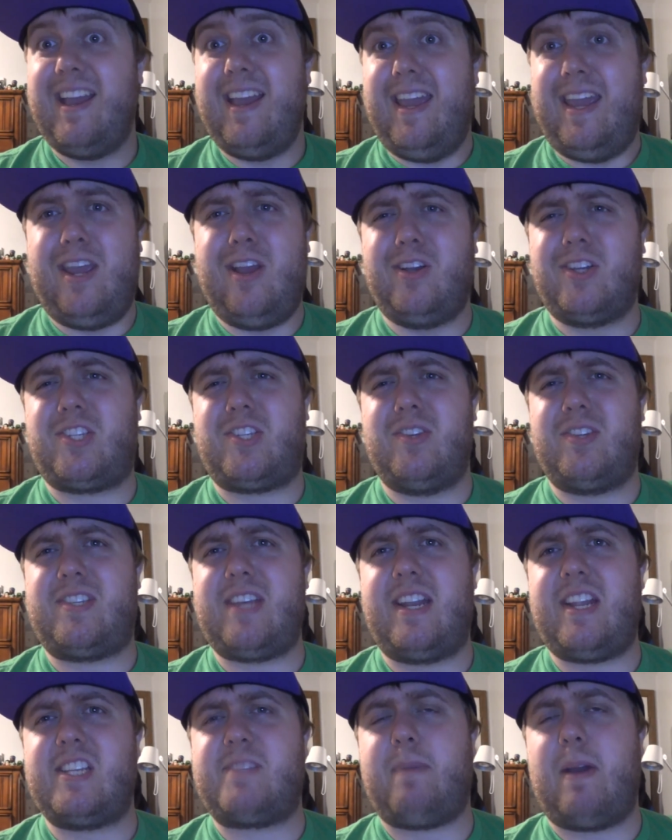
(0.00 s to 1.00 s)
he also
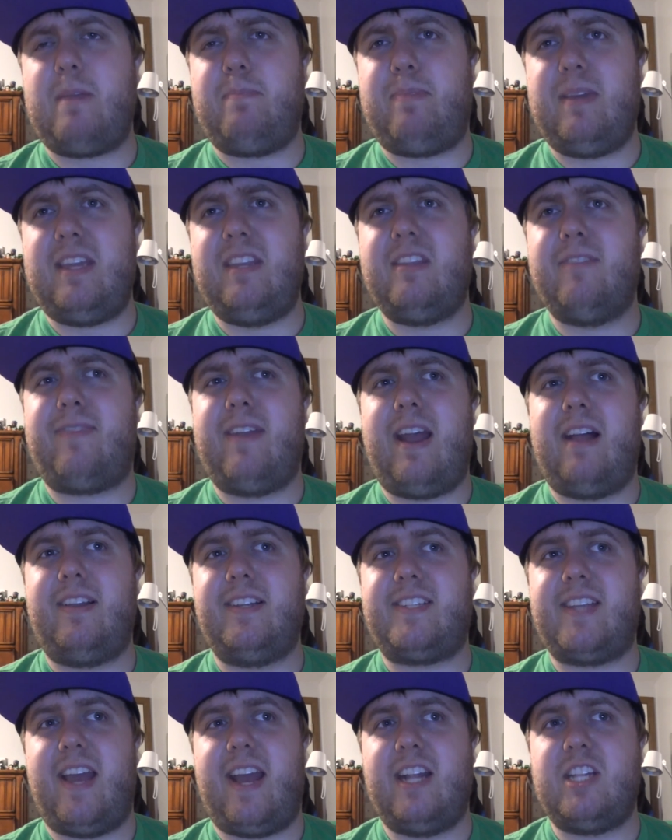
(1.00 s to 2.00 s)
said despite being the
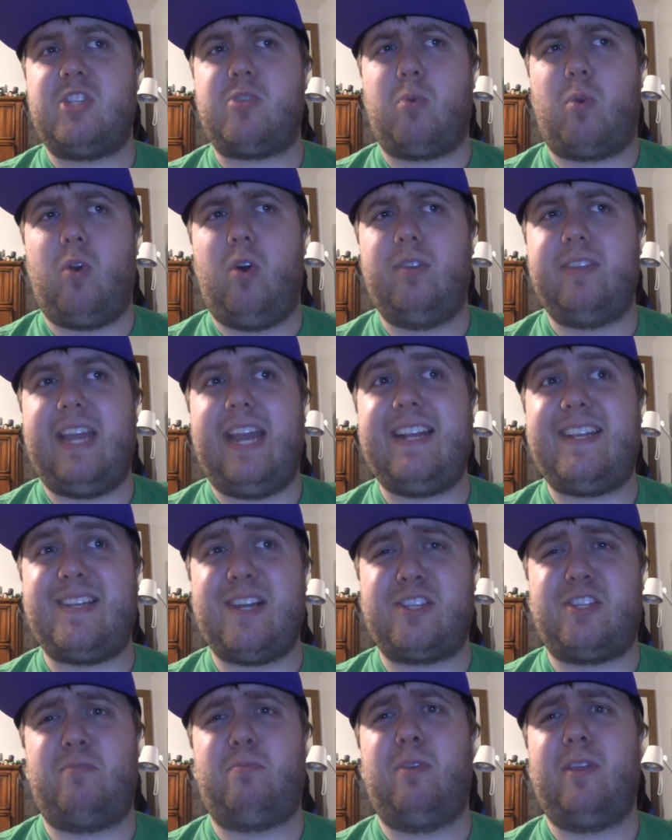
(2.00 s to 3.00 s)
finale to Eddsworld, it
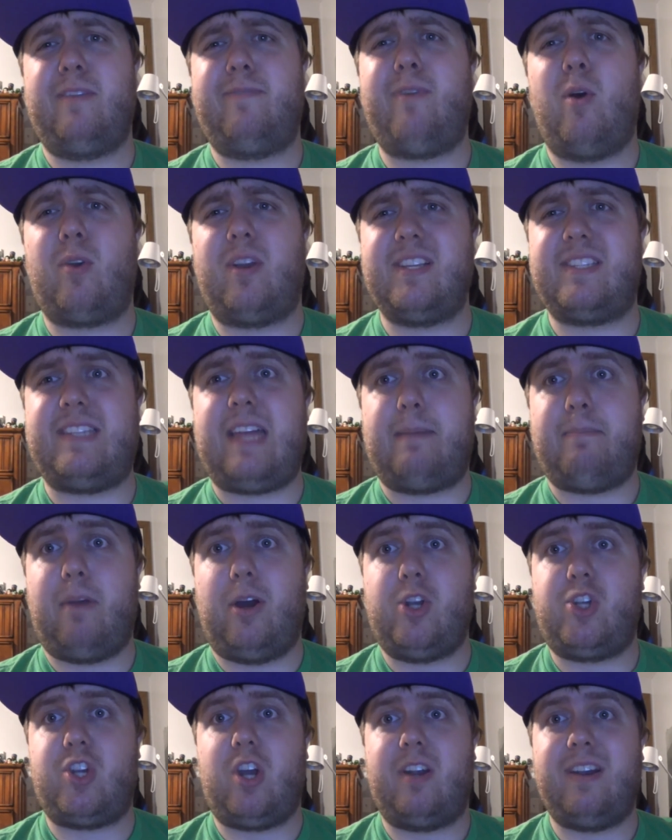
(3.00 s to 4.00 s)
doesn't really focus that
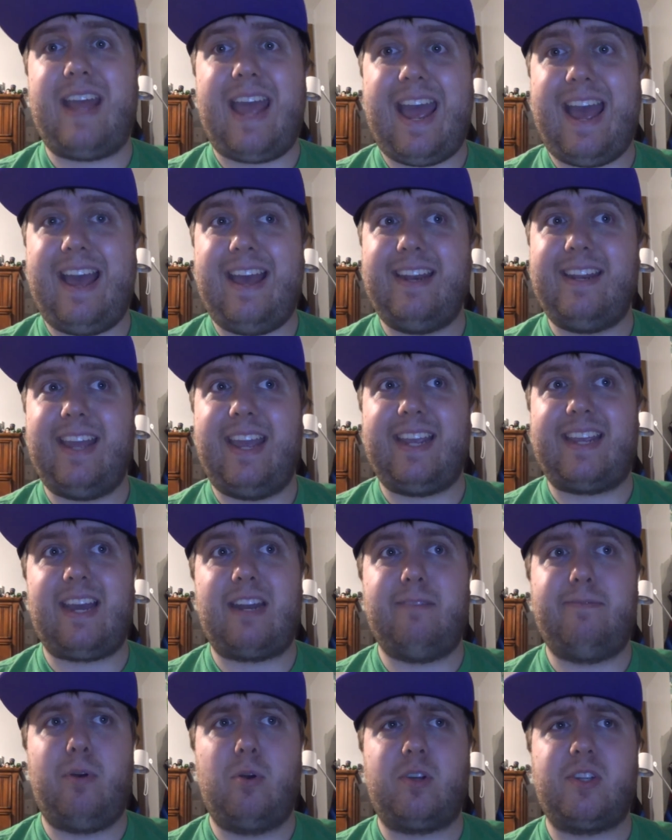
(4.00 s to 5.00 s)
much on Ed. It
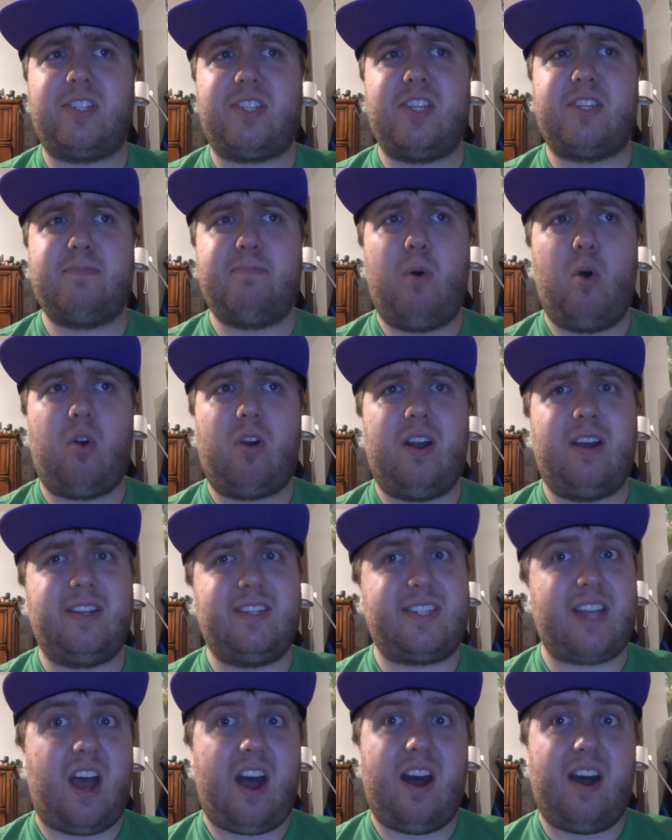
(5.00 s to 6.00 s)
kind of focuses more
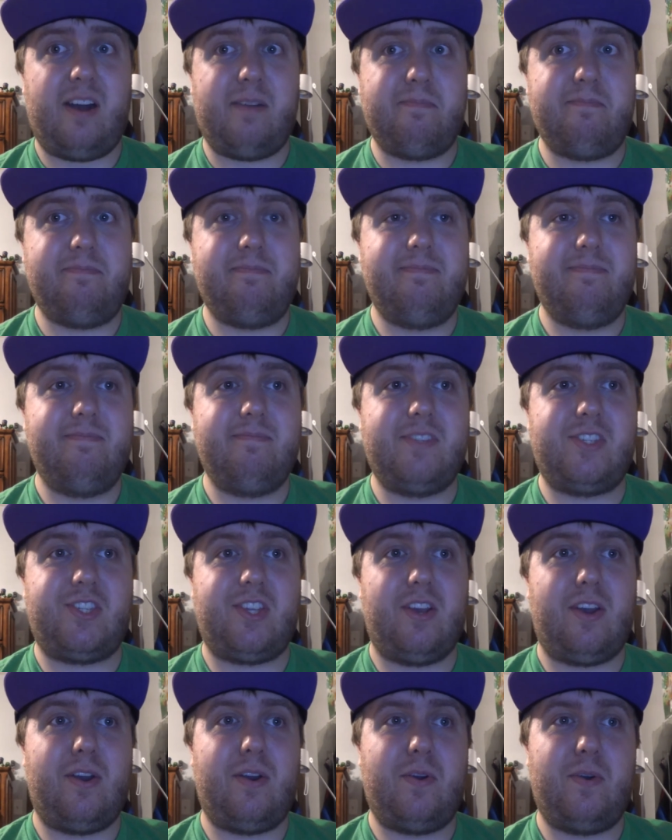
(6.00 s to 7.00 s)
on Tom.
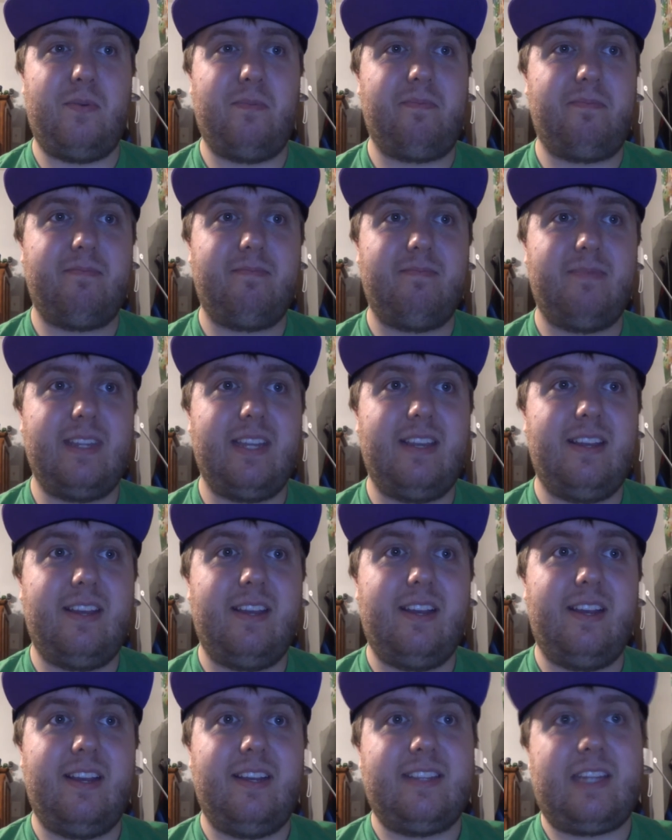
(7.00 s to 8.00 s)
So
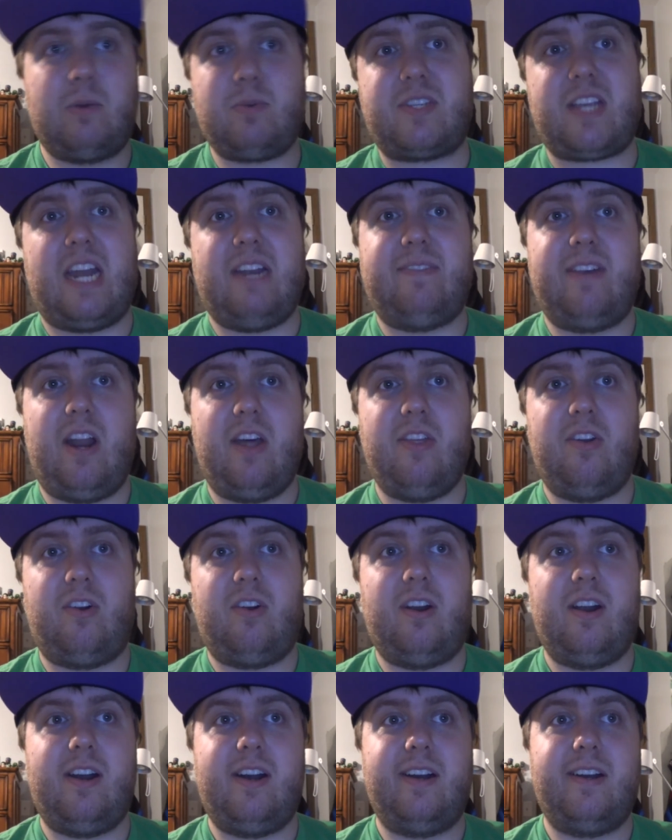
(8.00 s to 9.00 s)
that was kind of
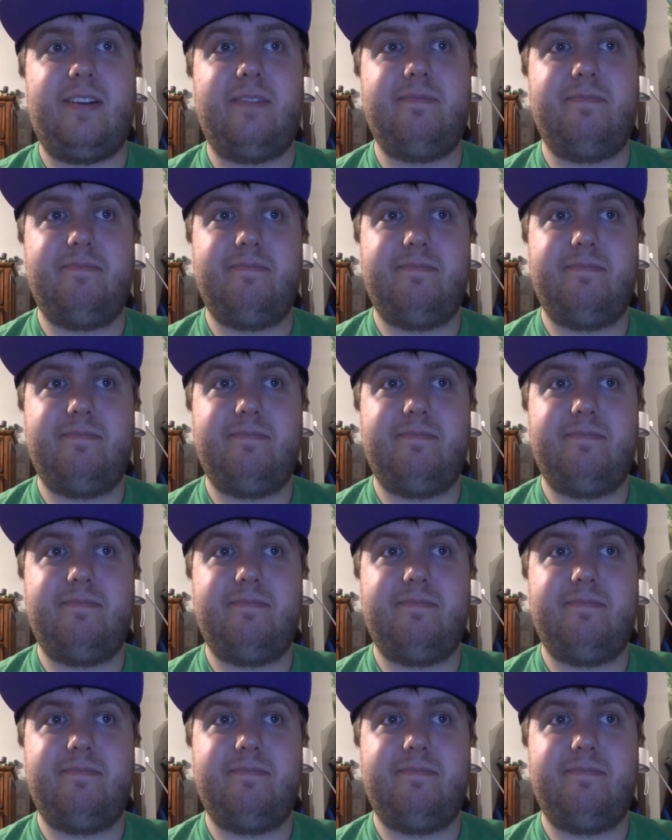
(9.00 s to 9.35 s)
another uh,